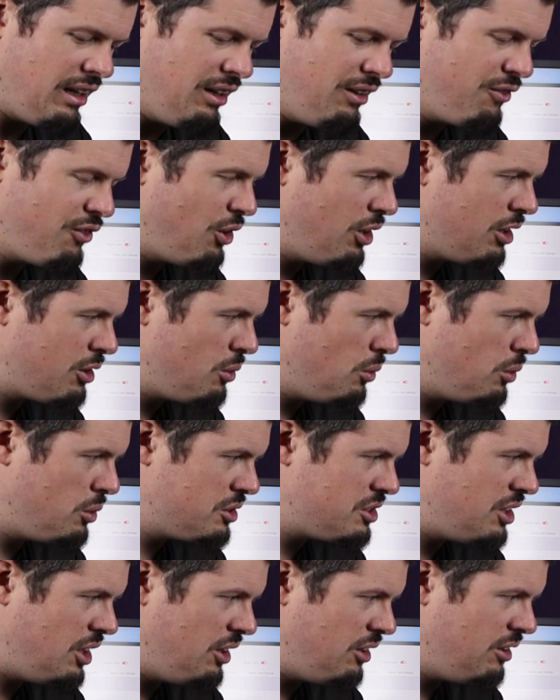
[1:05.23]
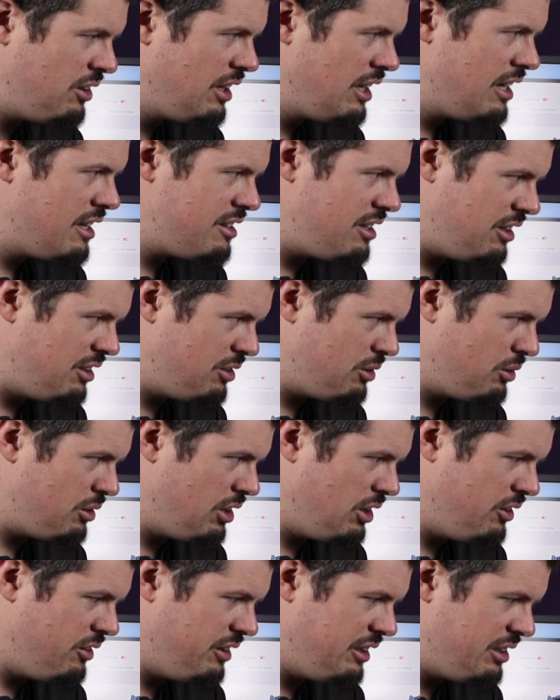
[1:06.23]
And if you hit the auto, then it'll
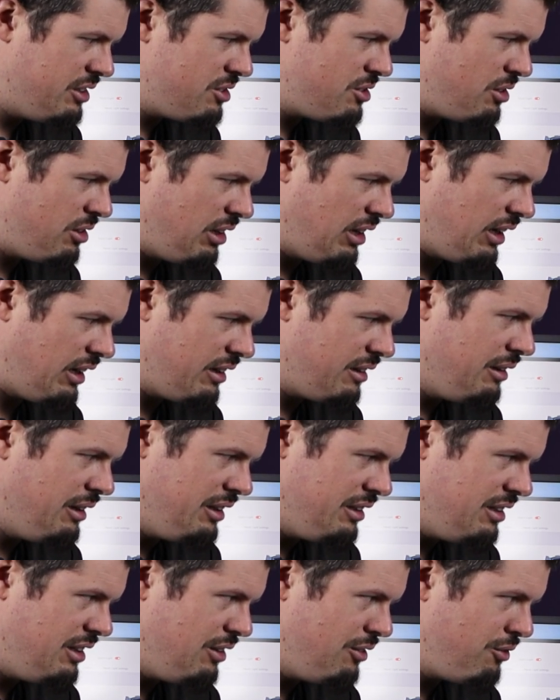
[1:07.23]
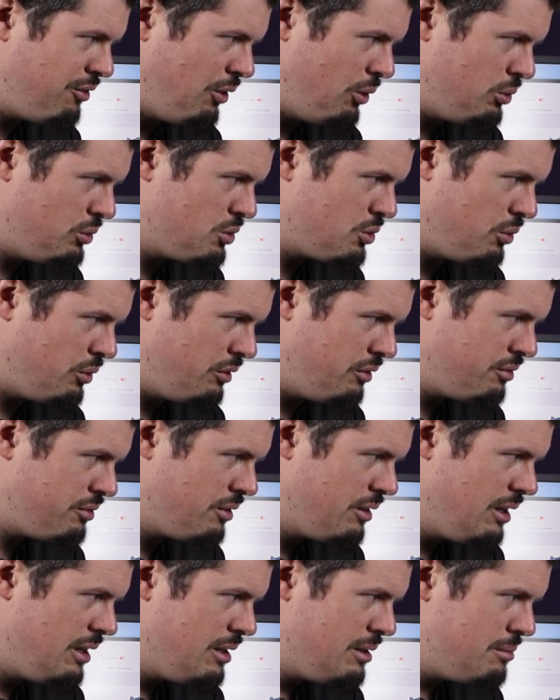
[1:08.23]
go into like a default sort of
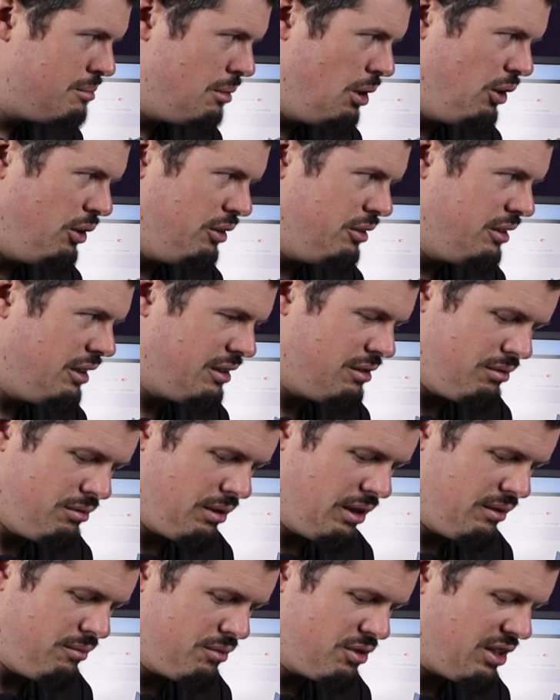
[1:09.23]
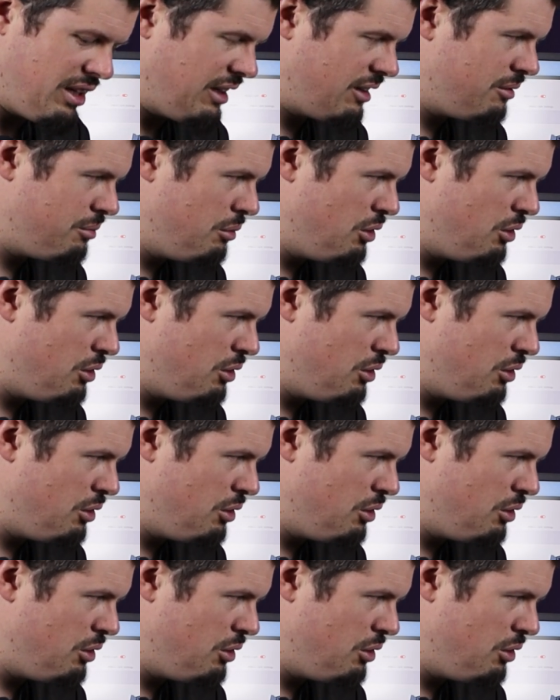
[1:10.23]
mode that'll then cycle.